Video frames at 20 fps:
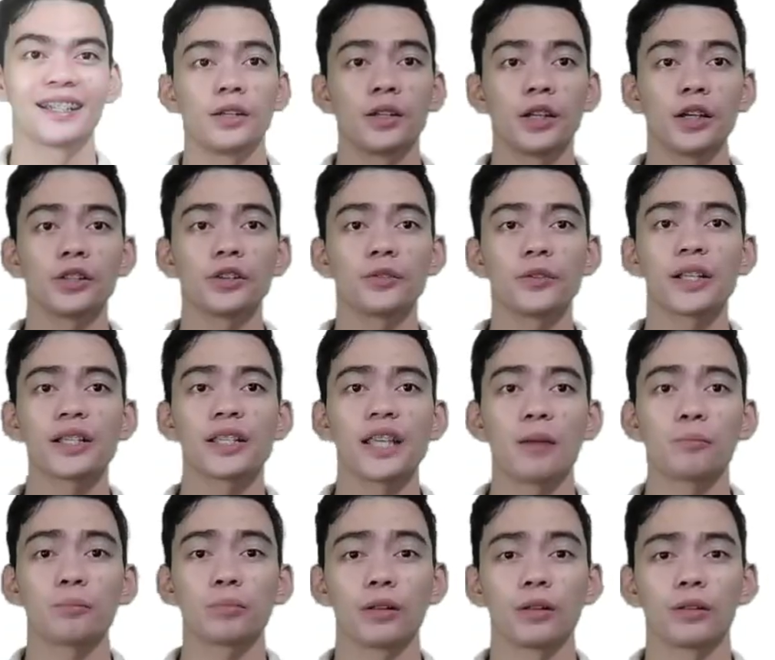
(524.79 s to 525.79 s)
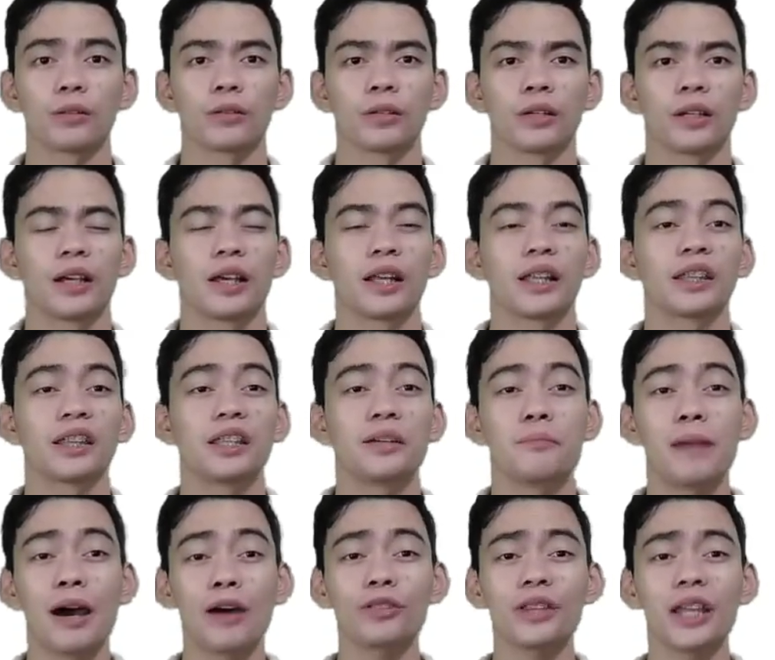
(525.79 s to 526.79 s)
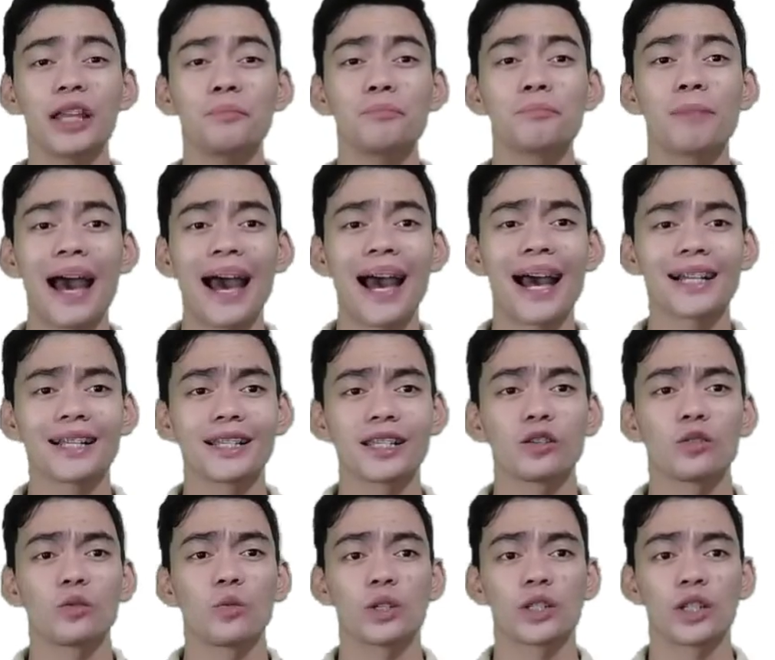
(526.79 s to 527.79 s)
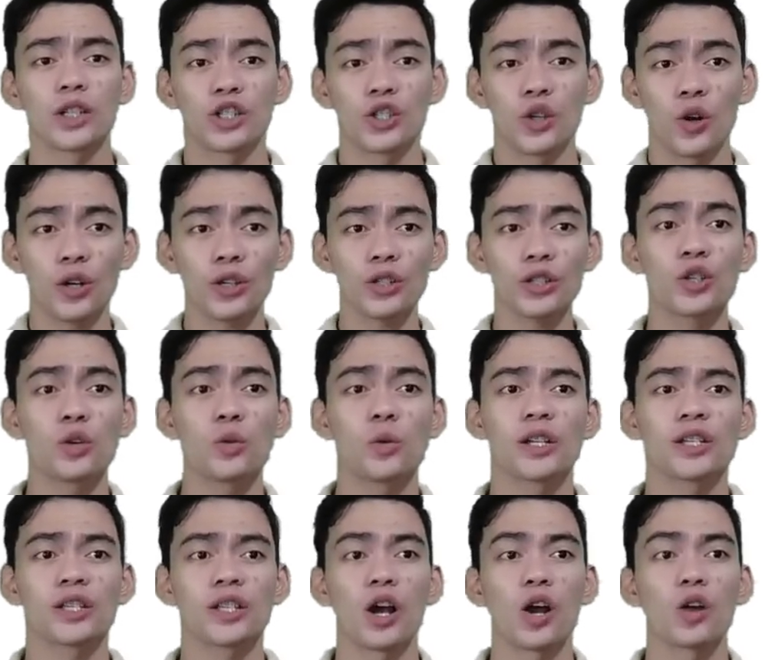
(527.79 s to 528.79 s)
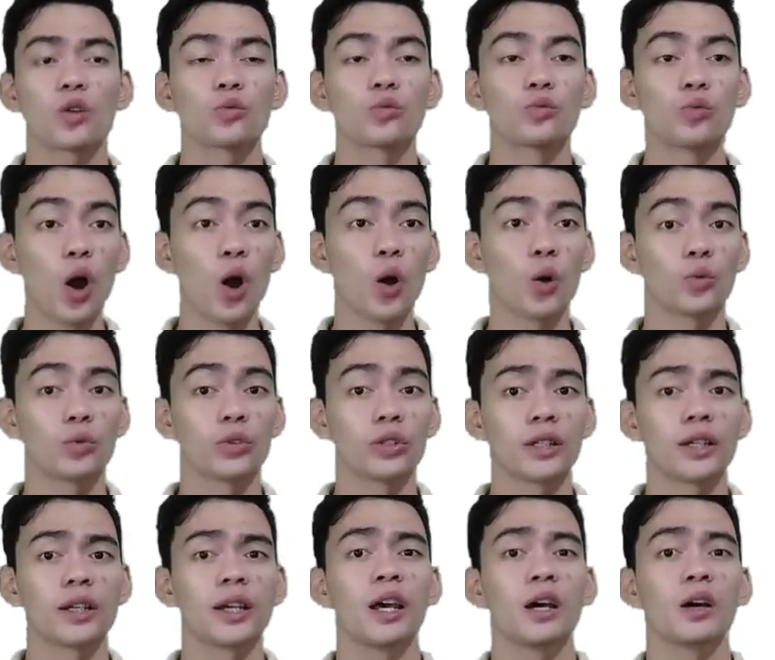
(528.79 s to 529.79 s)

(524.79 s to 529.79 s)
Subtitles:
Another example, the mountain pass was a tortuous road,